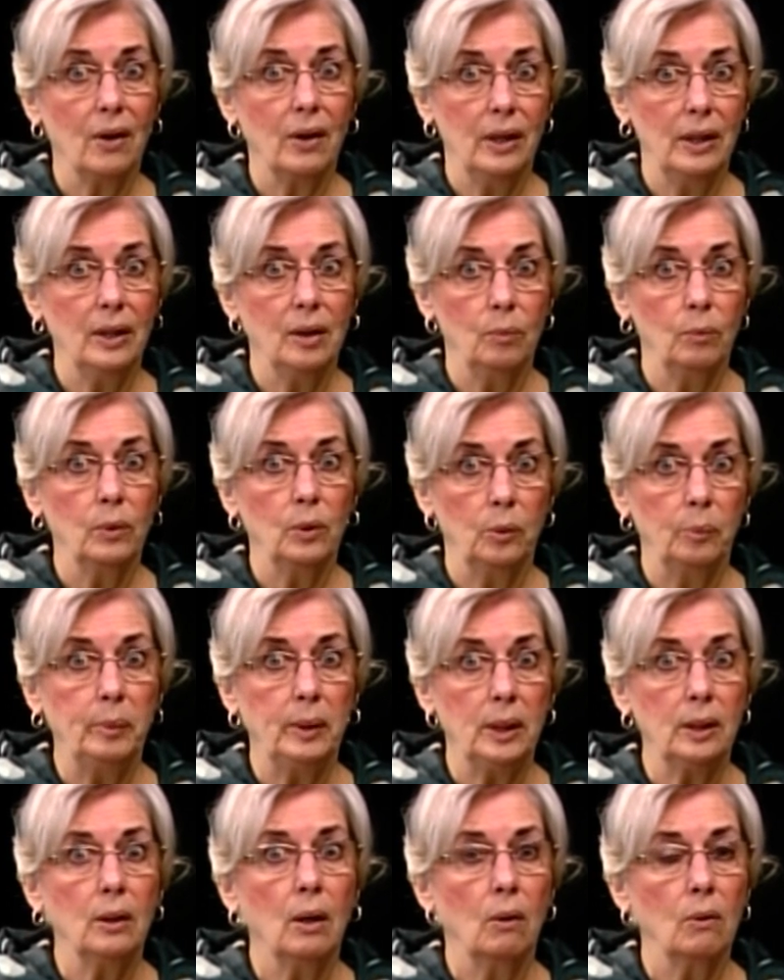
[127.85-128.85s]
and it will
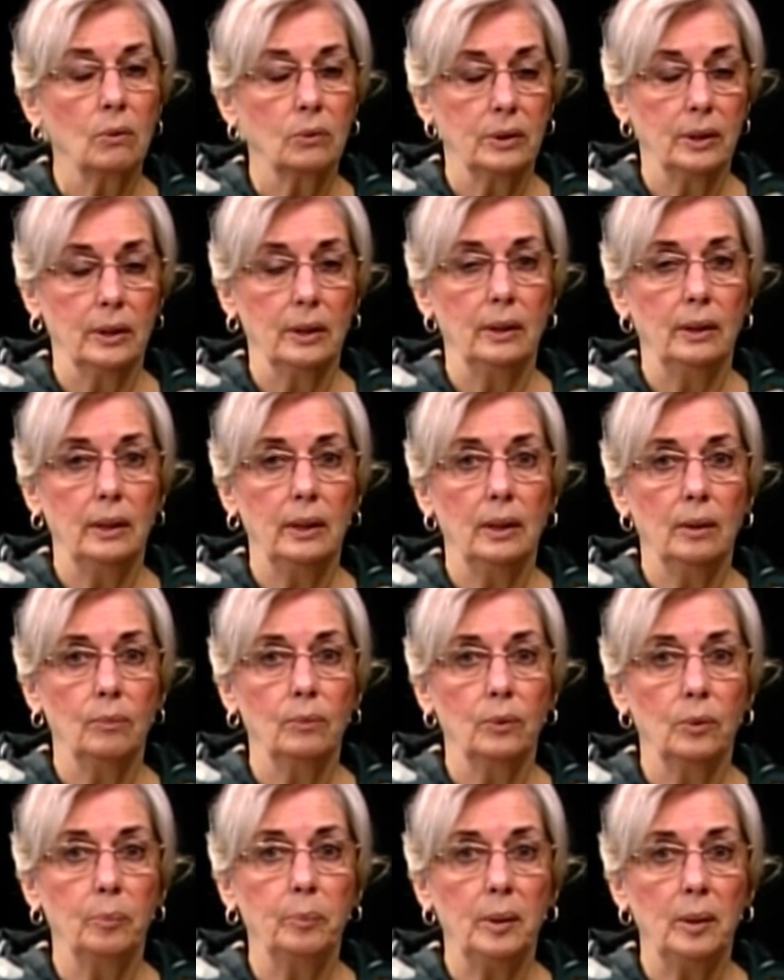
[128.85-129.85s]
be golden. It
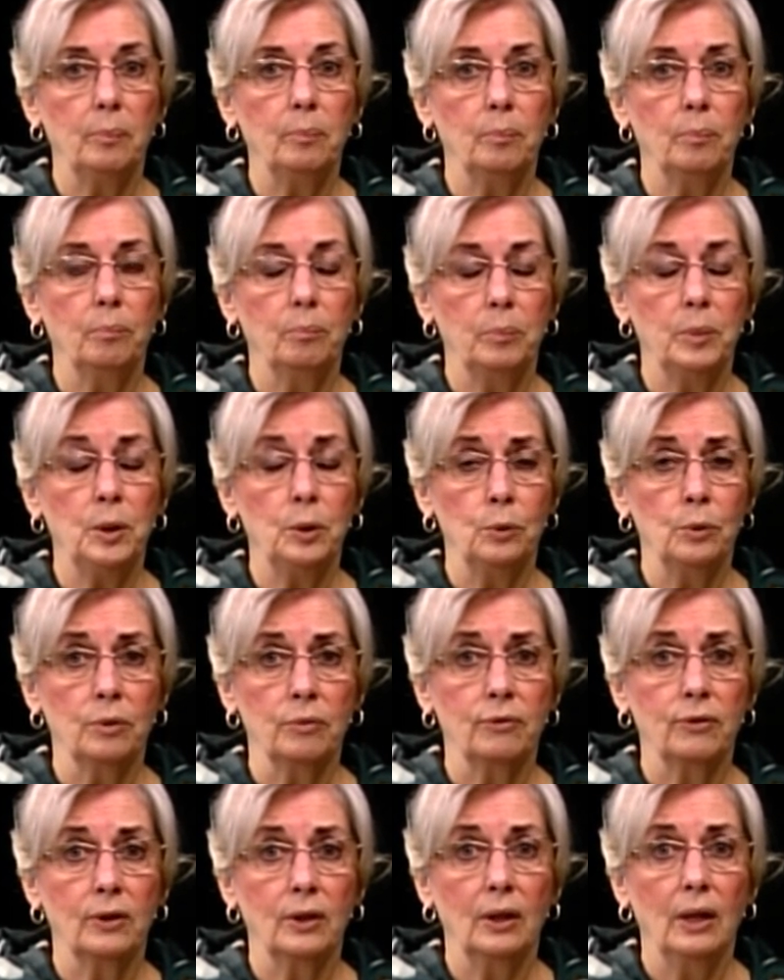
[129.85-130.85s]
will be
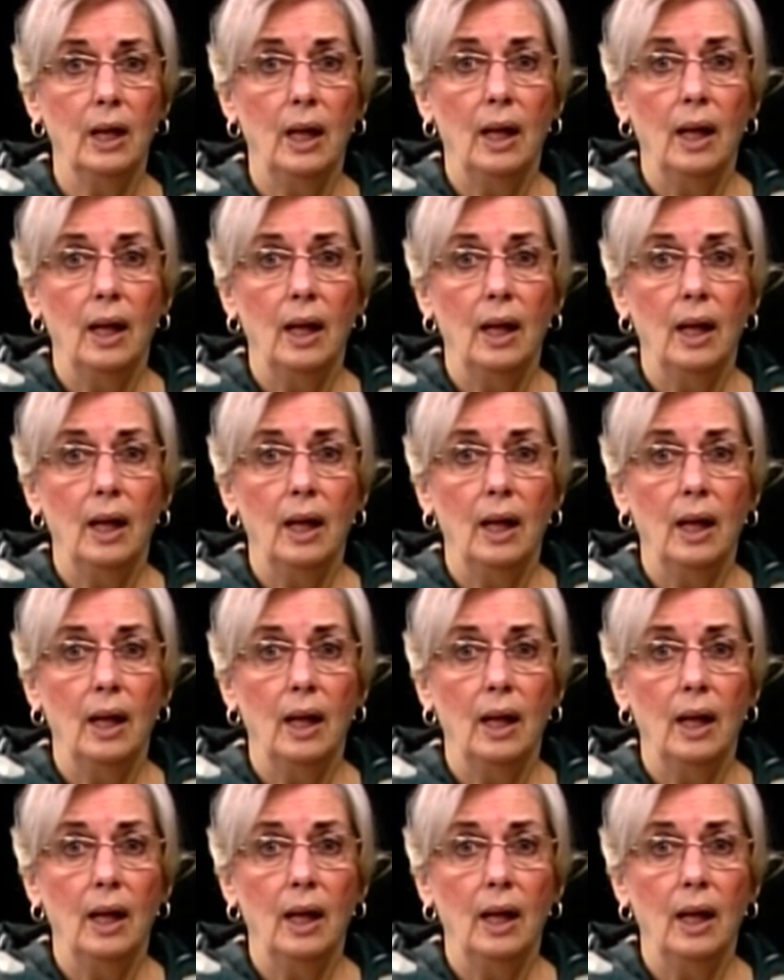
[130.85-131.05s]
beautiful.